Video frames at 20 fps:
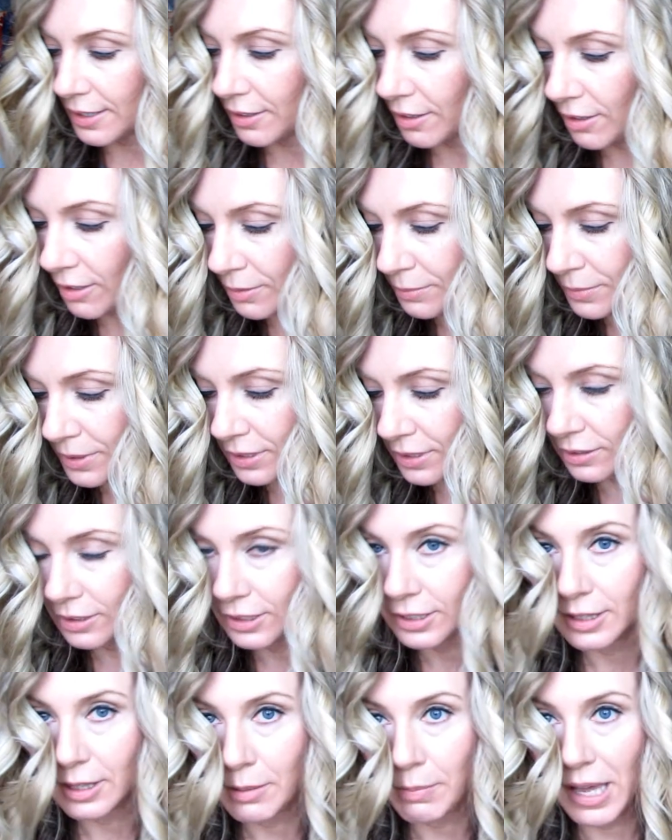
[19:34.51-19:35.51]
it all. I'm gonna
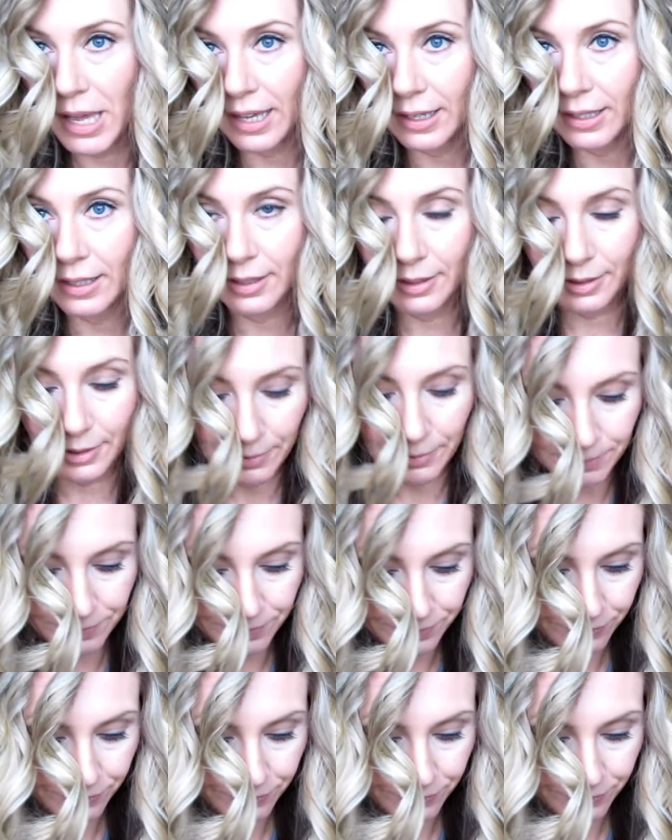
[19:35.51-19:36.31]
look at the back here.